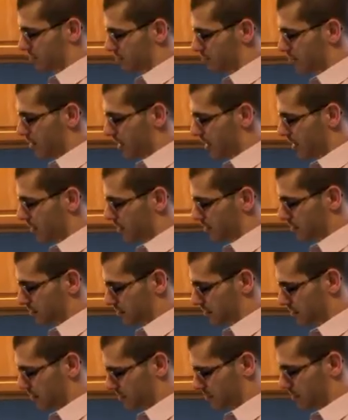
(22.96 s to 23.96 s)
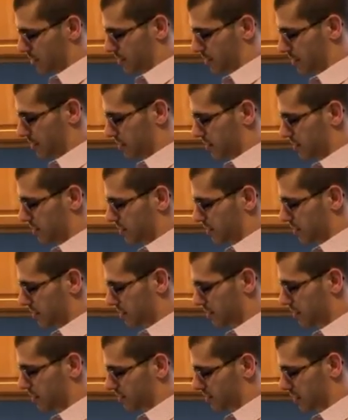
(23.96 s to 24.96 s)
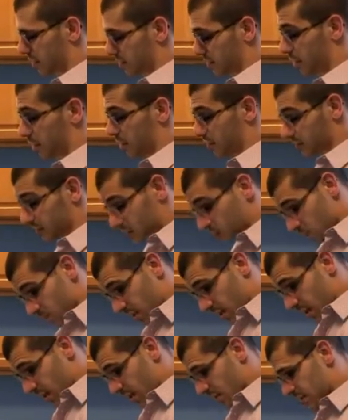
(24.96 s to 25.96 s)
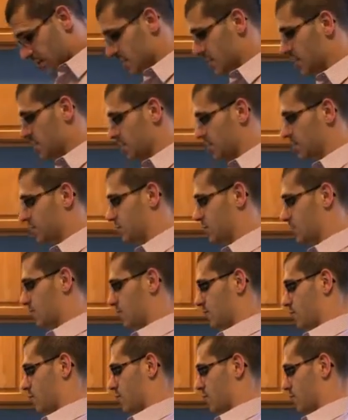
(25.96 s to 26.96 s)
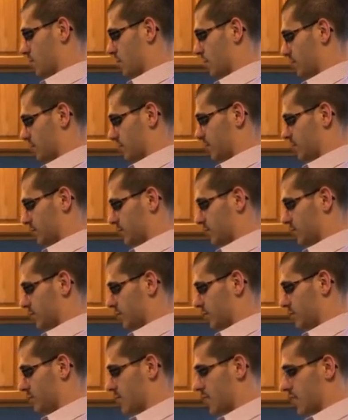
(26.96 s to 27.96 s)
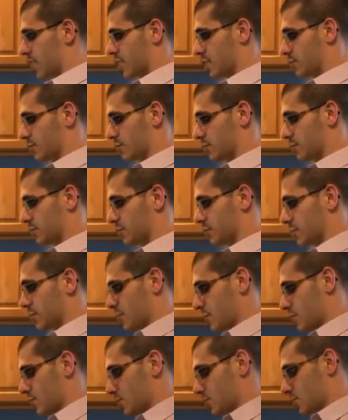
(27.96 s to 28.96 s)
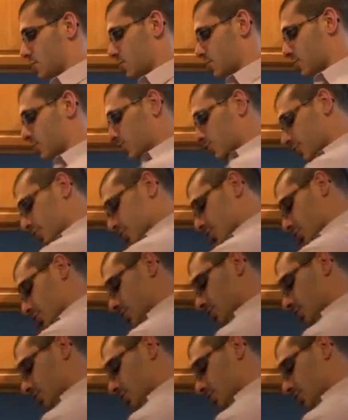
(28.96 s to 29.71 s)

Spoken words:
YouTube, Facebook, and at our website. We hope that you learn a lot from watching this video and you come back for more.